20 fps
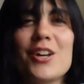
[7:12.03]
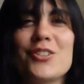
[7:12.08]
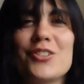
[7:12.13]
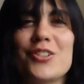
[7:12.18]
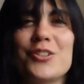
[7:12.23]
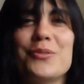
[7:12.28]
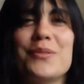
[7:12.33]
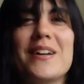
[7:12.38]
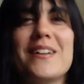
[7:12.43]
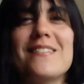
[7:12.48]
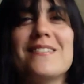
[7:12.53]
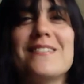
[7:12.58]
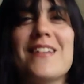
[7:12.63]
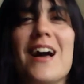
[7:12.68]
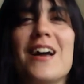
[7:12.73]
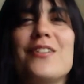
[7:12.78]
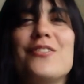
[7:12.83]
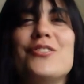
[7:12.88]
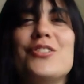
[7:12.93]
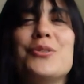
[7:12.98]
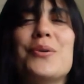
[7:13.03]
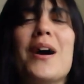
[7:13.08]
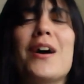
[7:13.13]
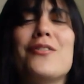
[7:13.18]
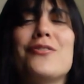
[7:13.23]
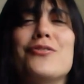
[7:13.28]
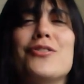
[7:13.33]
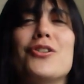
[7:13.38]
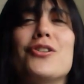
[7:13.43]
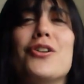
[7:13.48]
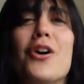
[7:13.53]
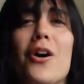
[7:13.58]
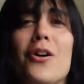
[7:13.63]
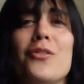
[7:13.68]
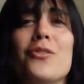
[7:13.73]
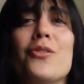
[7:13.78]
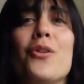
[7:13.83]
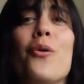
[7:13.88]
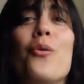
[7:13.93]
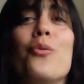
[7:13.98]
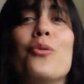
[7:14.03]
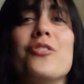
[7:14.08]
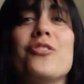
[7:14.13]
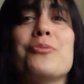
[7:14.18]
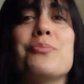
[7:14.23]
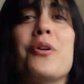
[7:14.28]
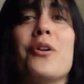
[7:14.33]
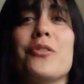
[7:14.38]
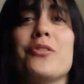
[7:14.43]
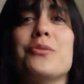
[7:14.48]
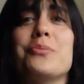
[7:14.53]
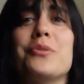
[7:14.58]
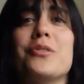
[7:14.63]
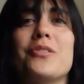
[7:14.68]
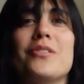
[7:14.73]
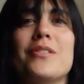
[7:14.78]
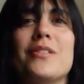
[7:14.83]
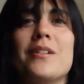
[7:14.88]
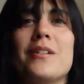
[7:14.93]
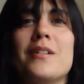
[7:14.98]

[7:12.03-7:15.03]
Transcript: to a life you had forgotten was possible.